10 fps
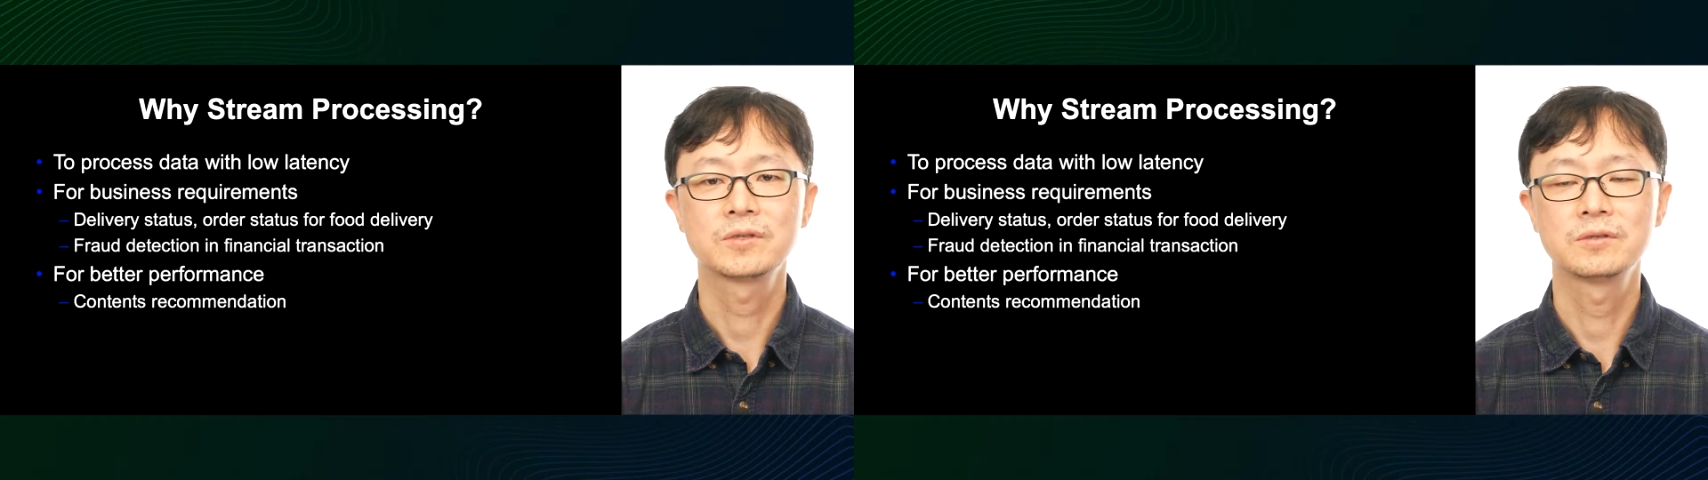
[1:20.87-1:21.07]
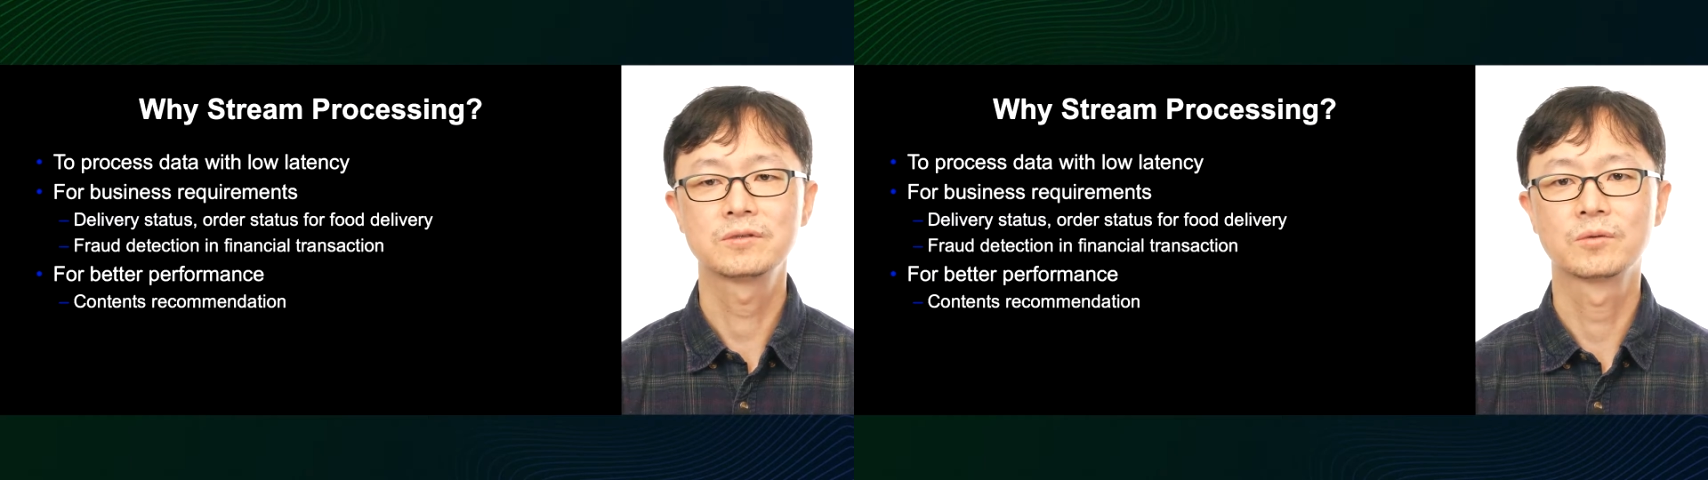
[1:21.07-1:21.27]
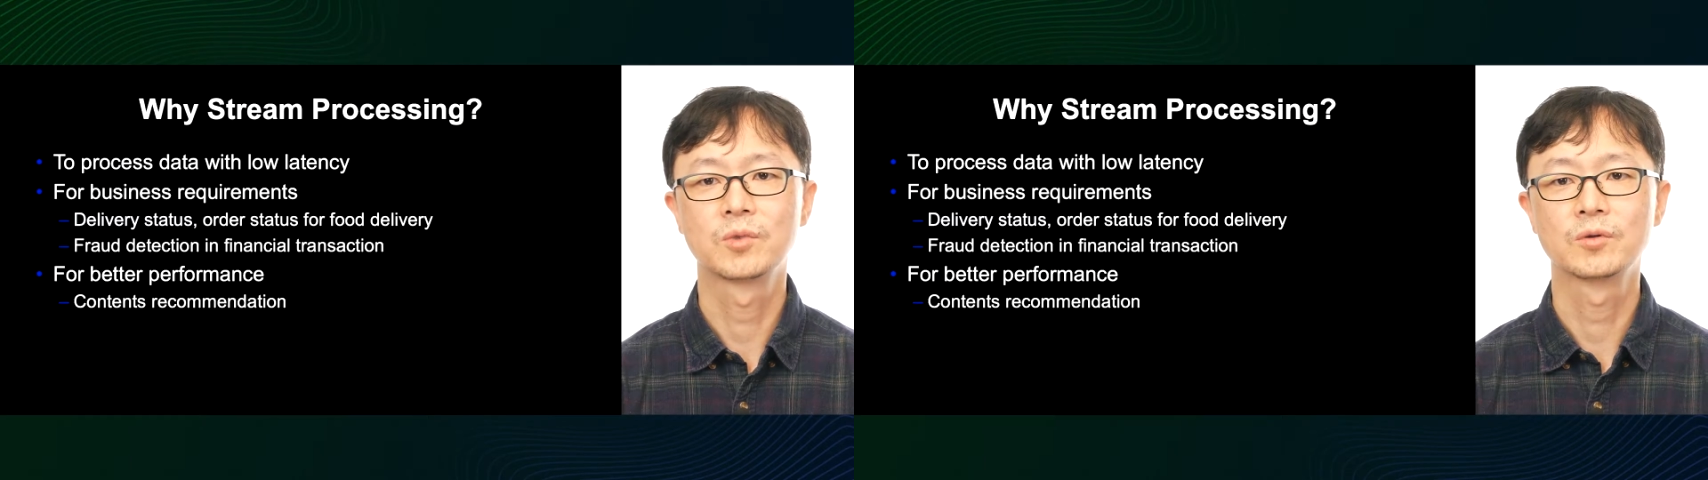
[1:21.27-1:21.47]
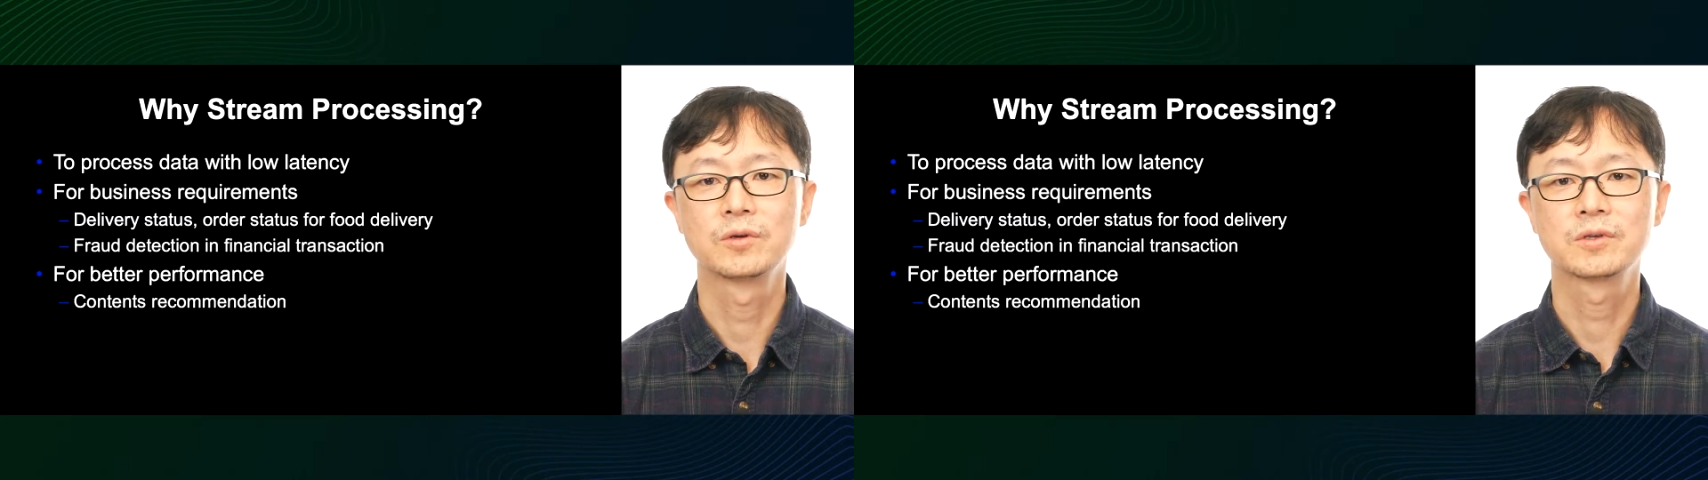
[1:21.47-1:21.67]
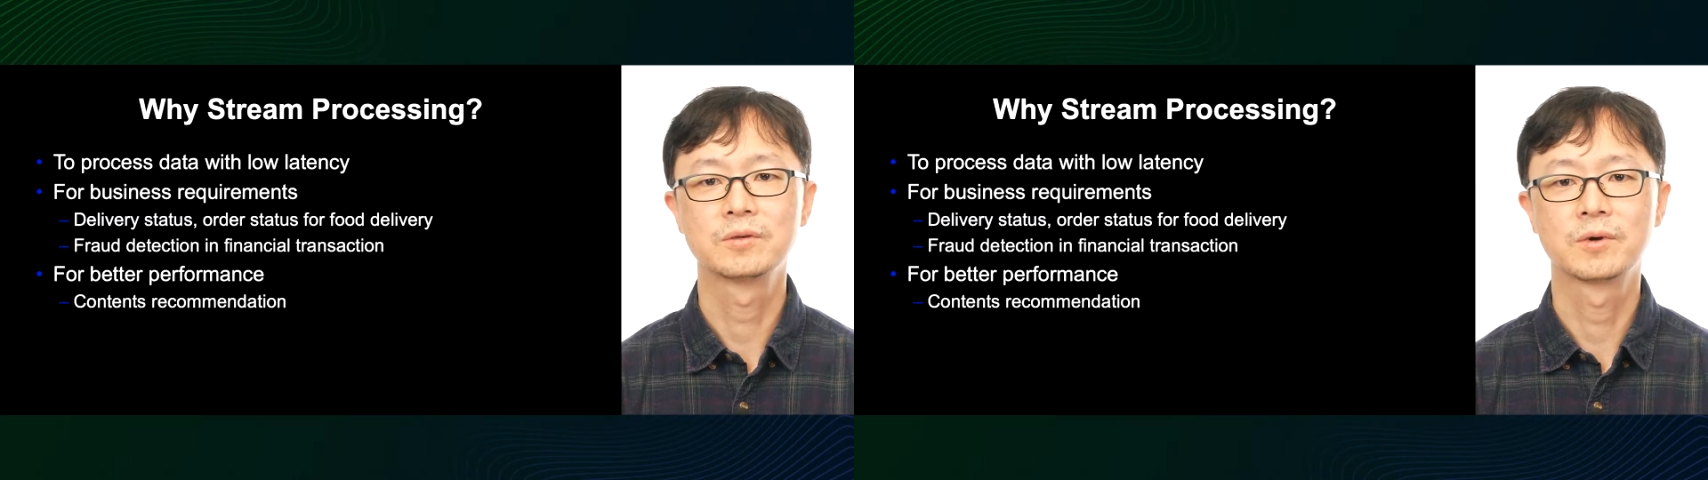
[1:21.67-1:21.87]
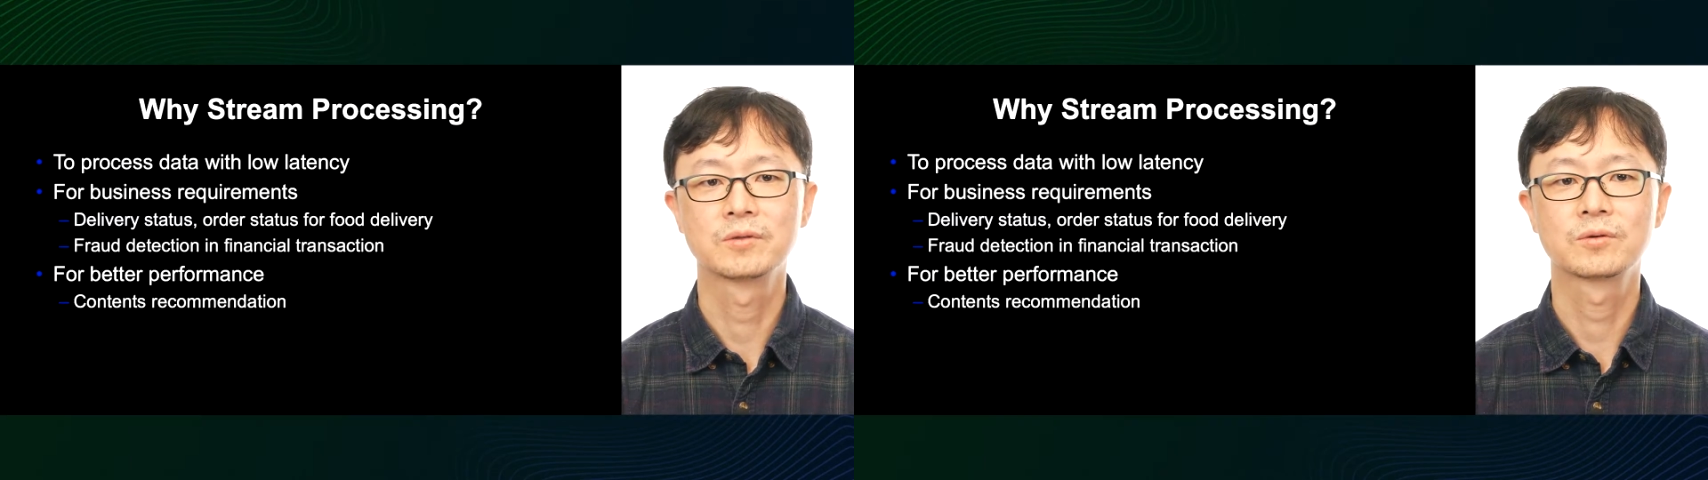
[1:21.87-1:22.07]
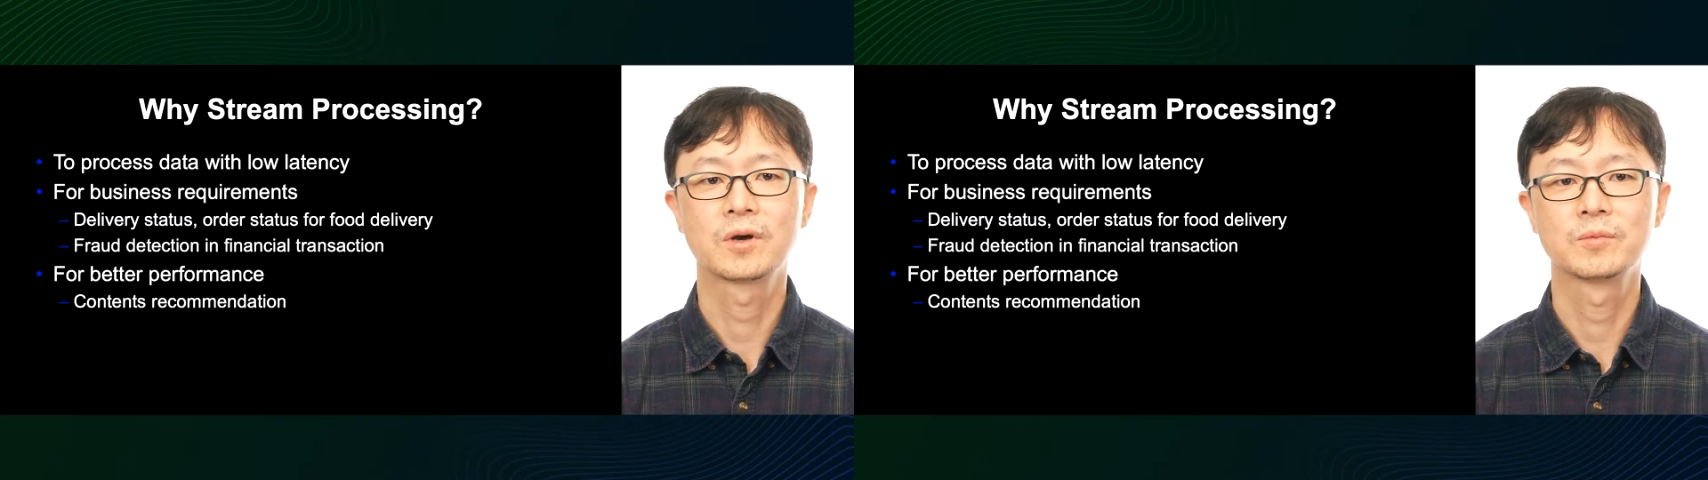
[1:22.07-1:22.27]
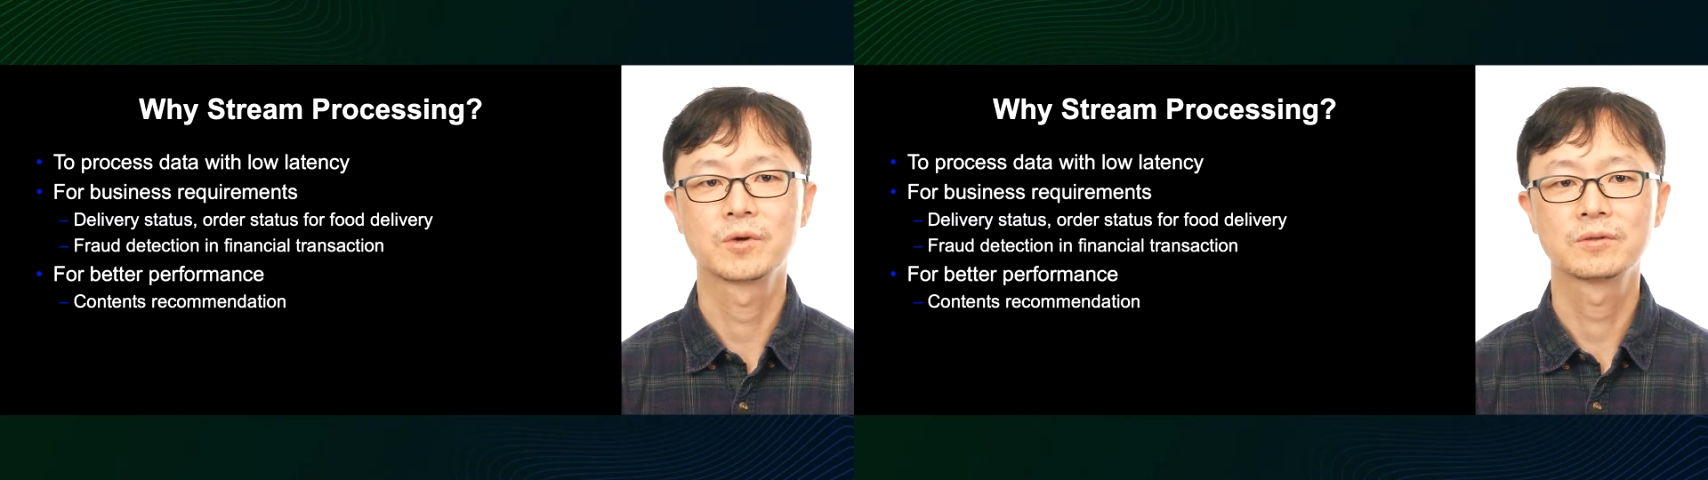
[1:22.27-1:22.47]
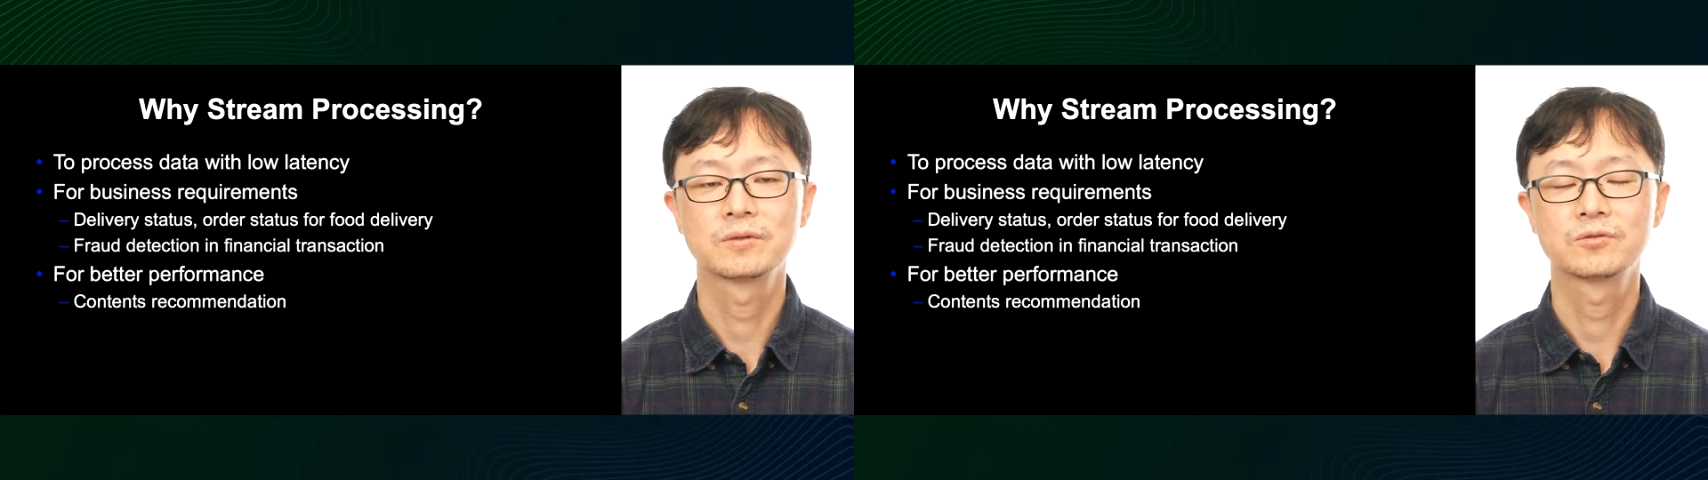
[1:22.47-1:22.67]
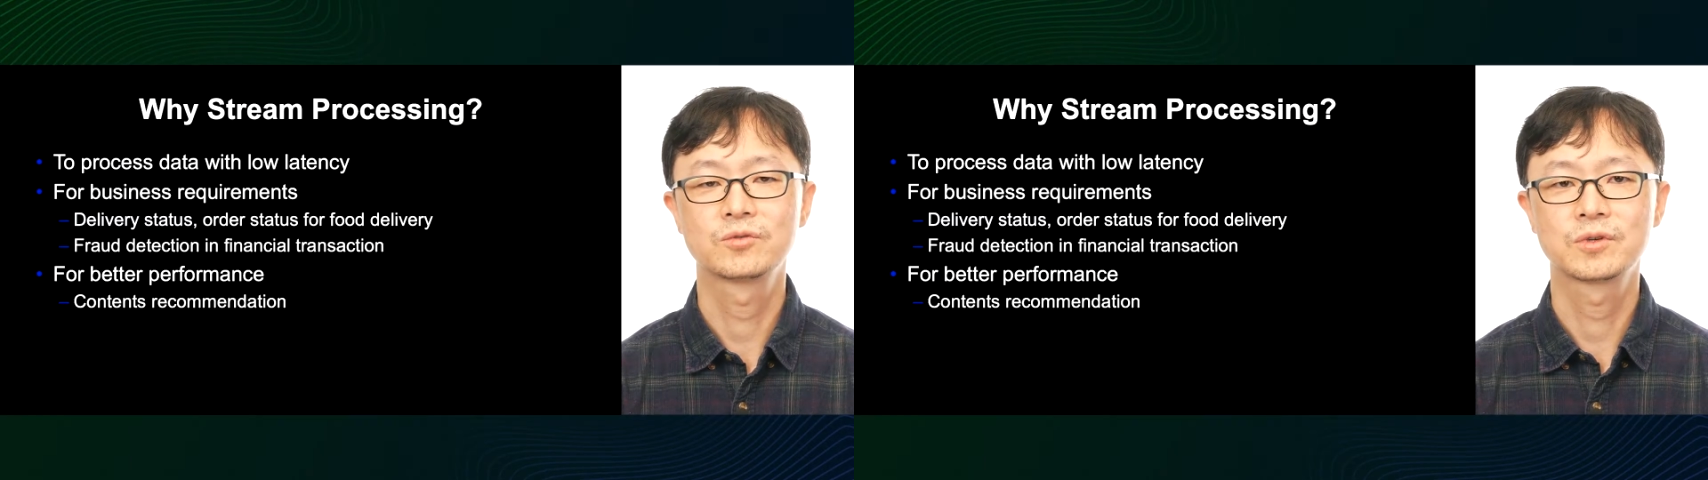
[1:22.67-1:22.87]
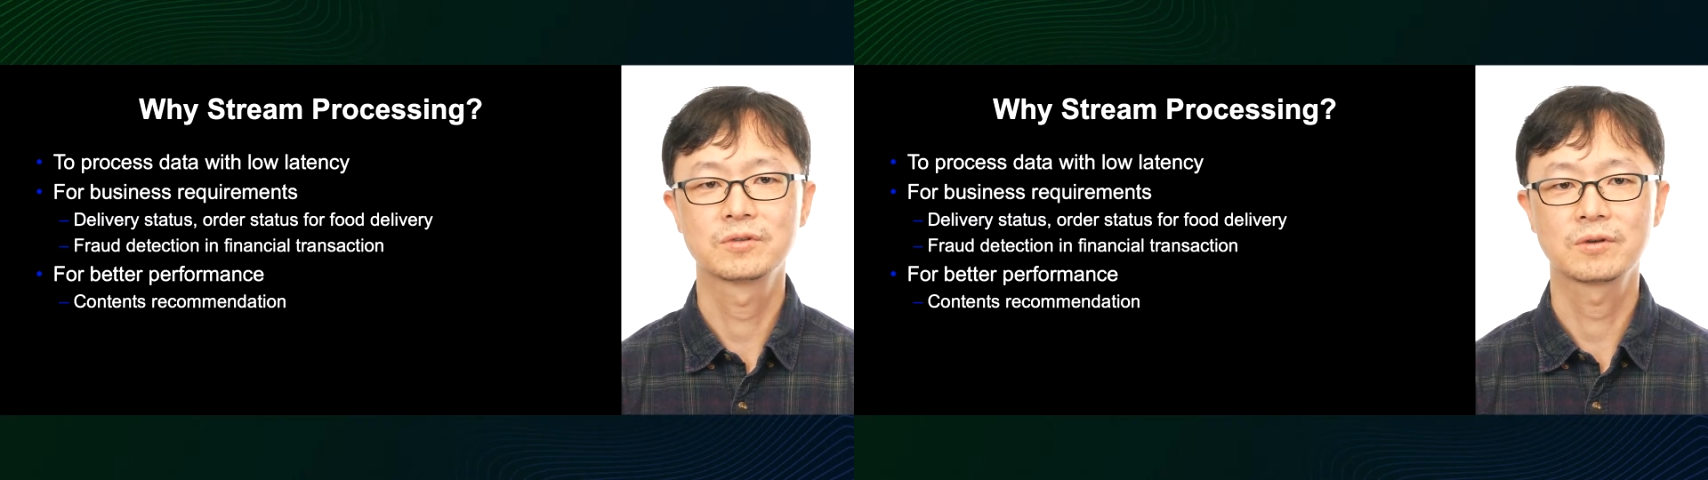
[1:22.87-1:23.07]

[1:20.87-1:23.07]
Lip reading: if you base it on the user's